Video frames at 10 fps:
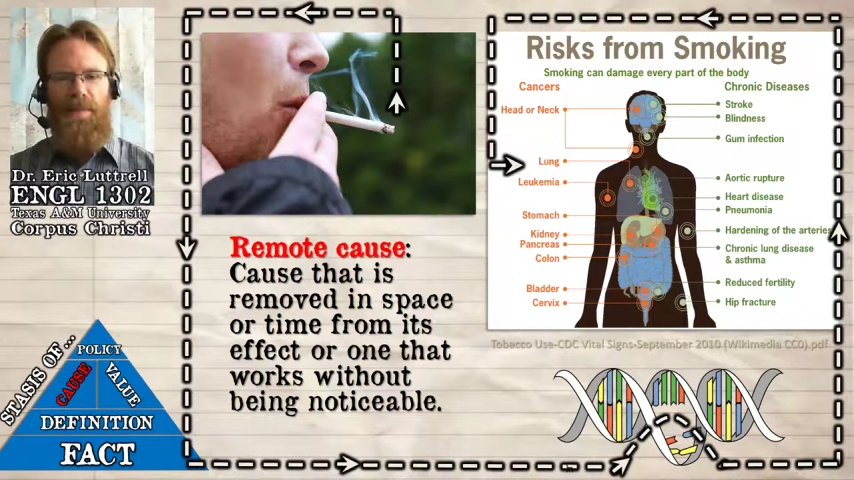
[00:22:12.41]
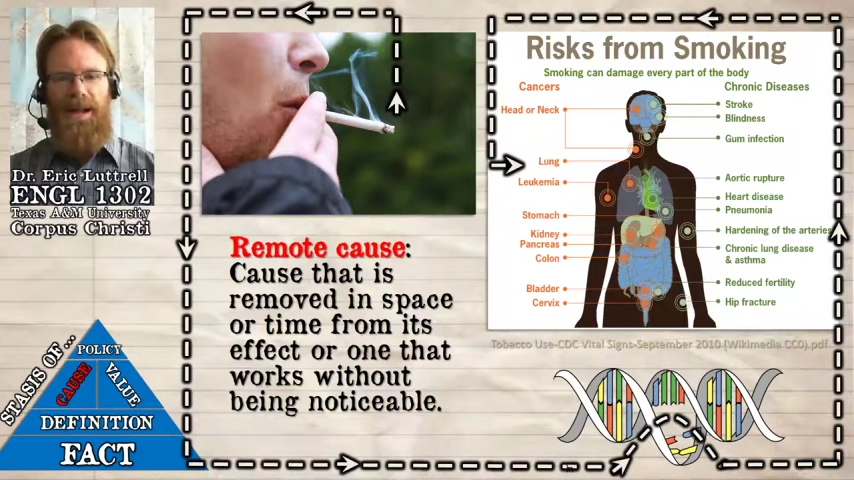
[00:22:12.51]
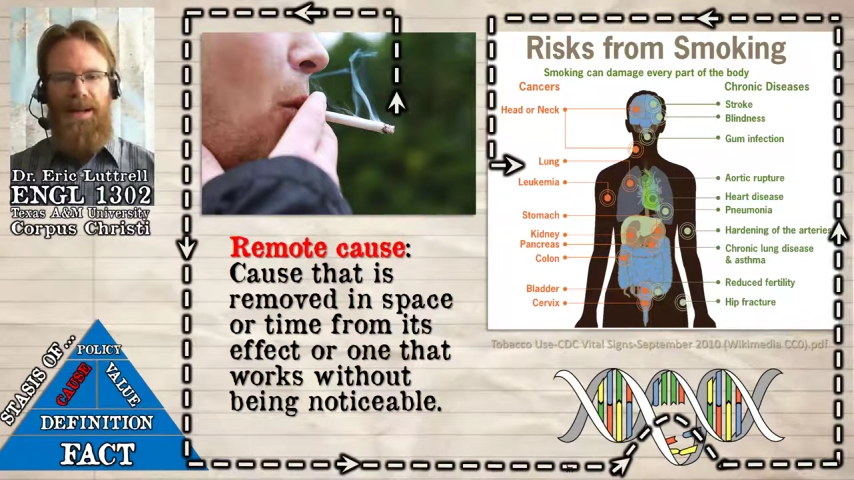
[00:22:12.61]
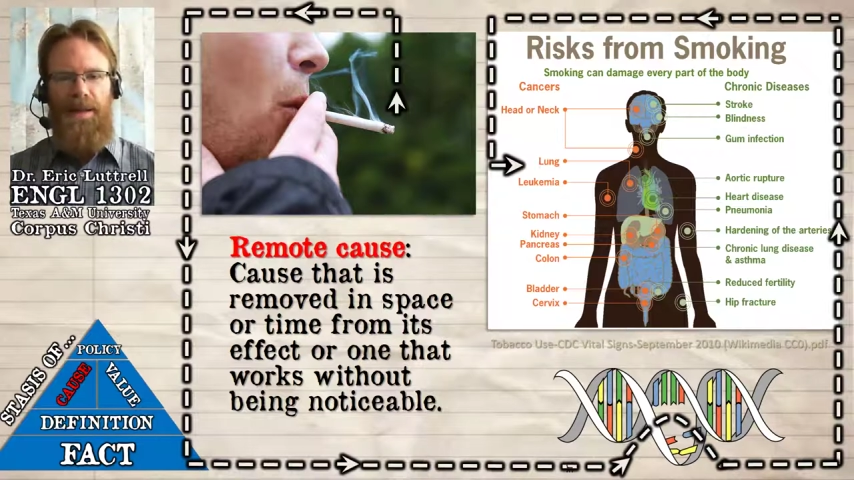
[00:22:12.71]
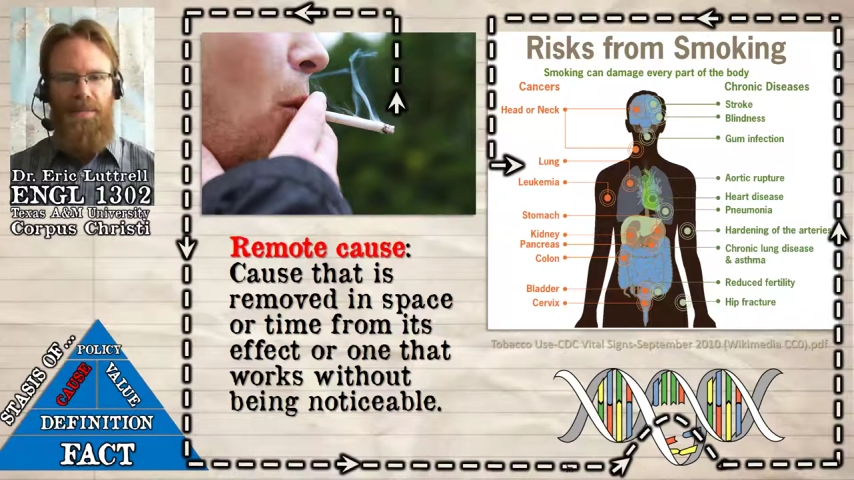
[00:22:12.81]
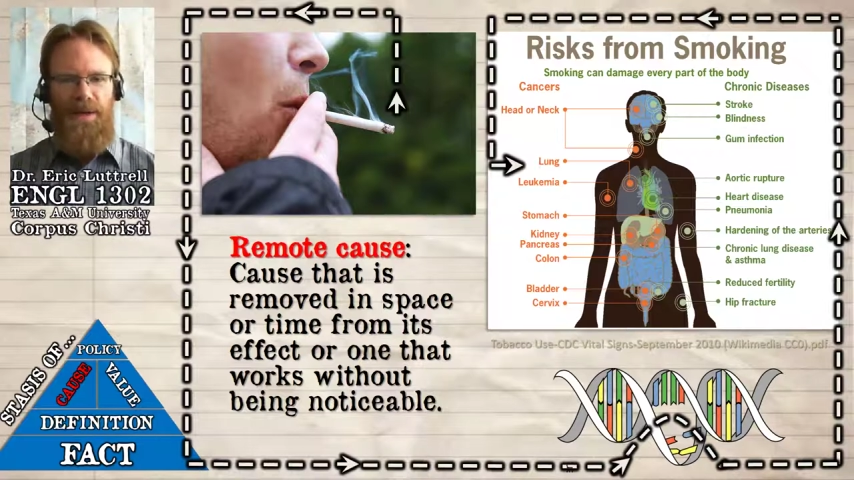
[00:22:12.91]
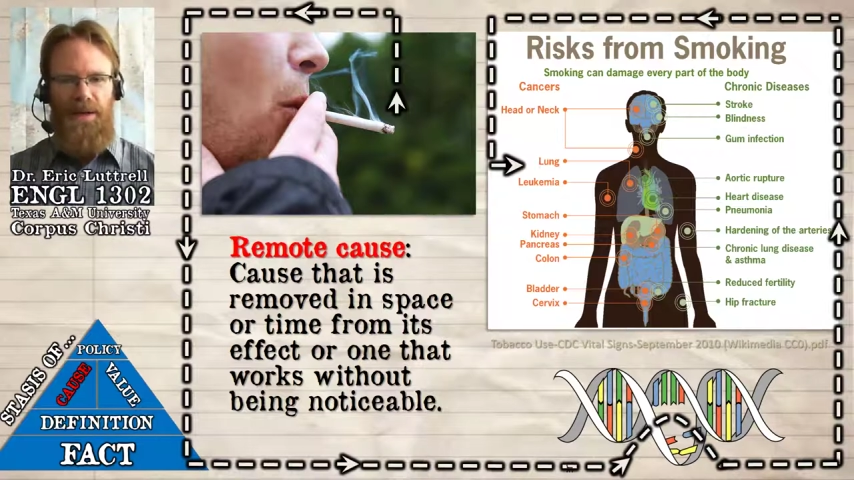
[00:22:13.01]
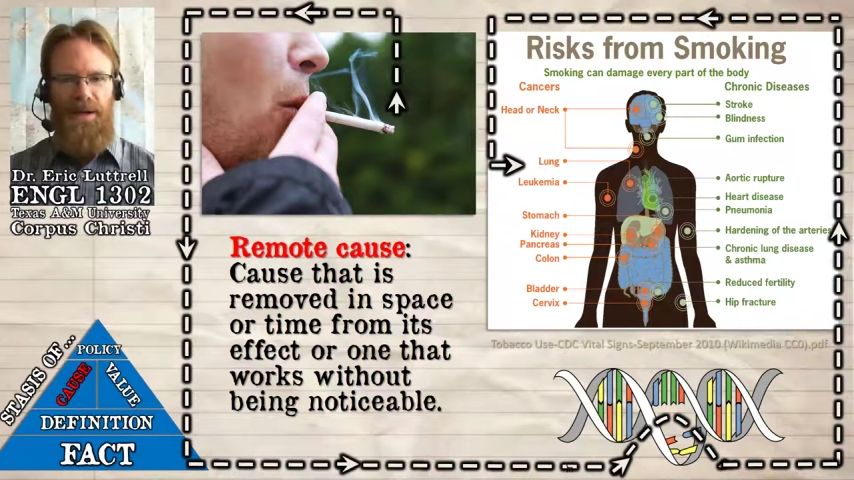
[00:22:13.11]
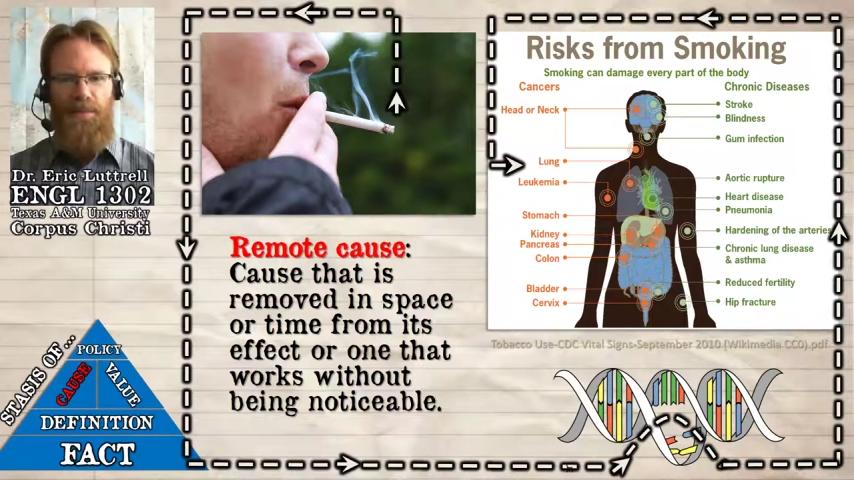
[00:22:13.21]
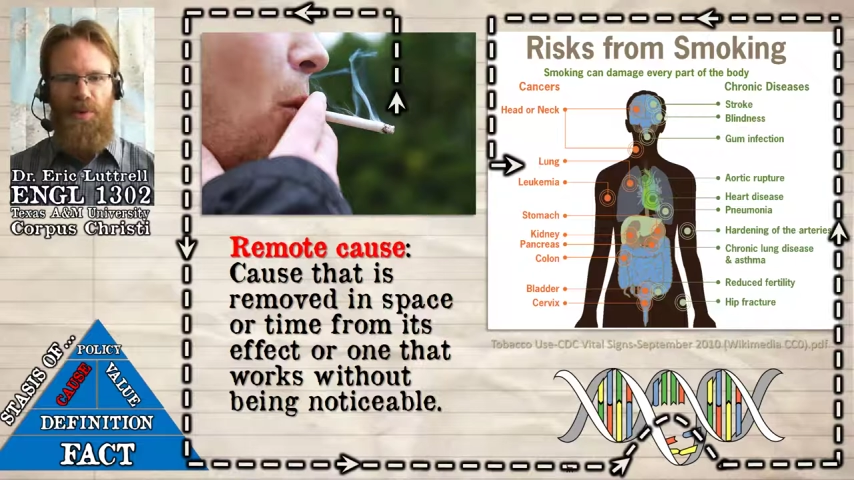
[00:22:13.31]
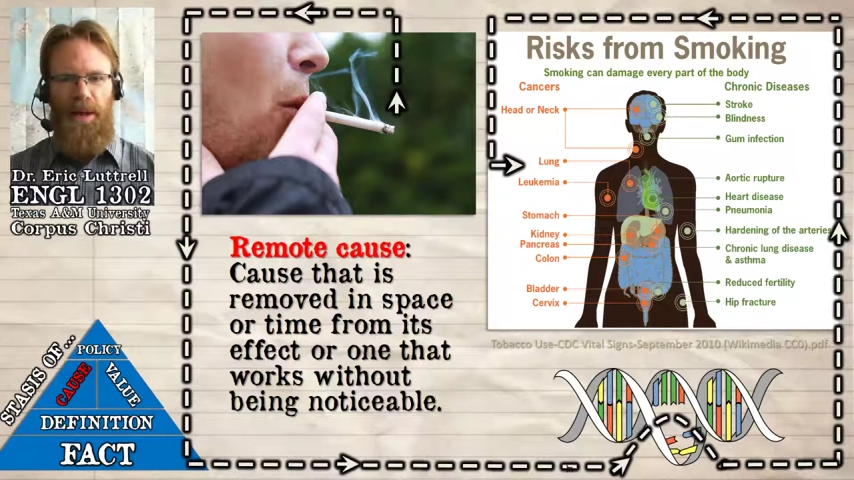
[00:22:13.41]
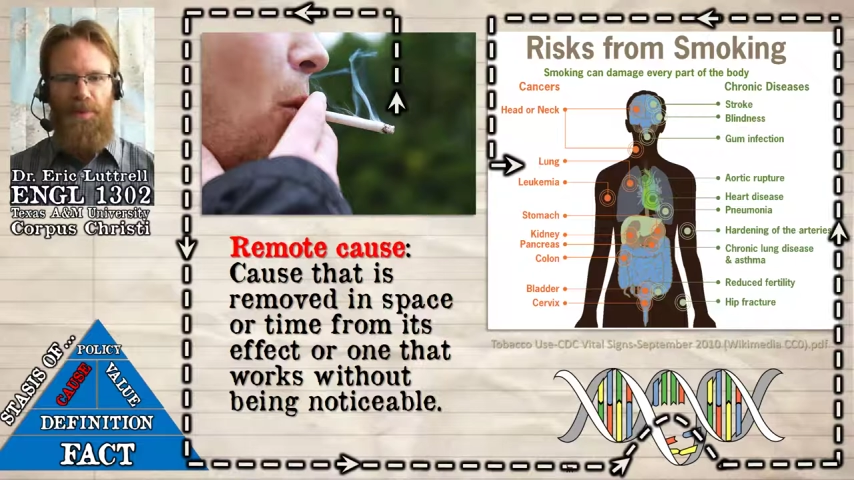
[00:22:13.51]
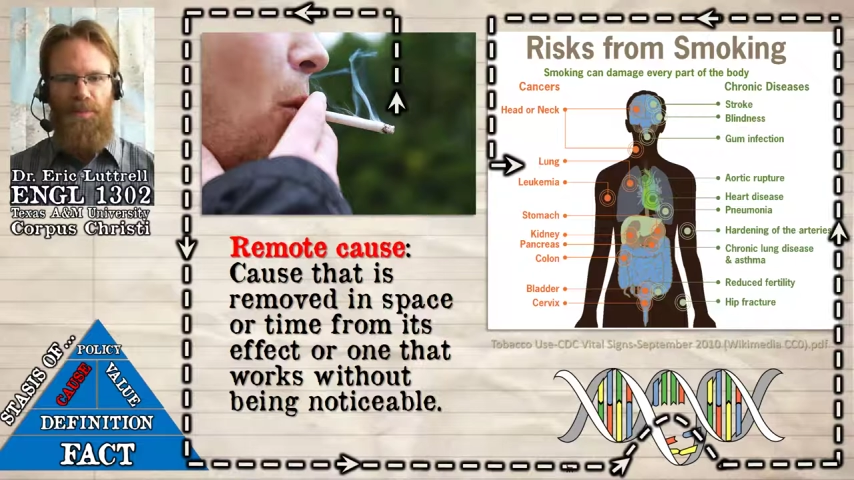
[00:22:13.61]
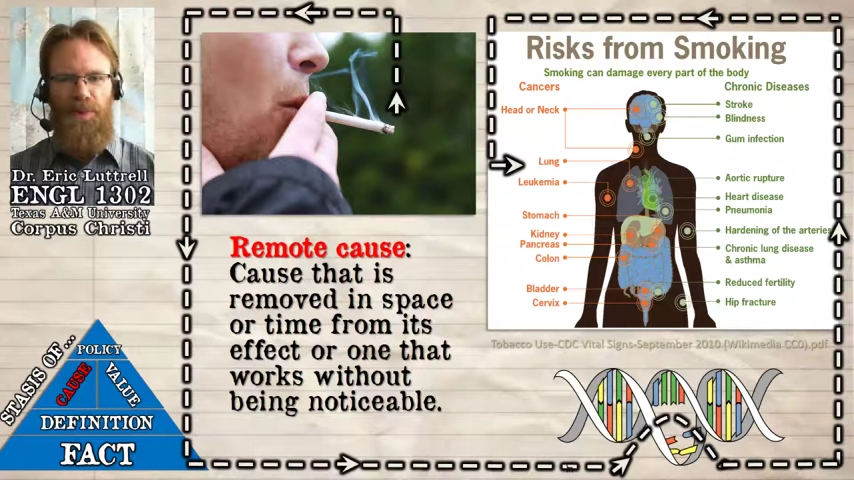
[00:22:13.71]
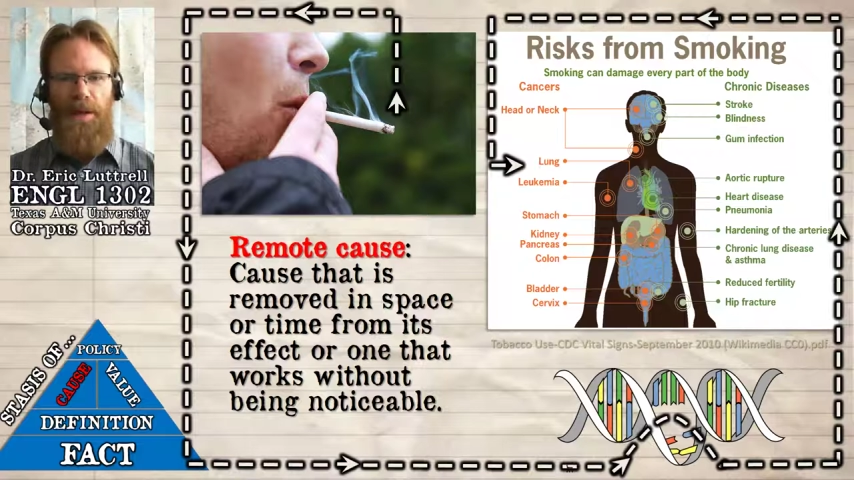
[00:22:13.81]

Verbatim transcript: might not be a problem,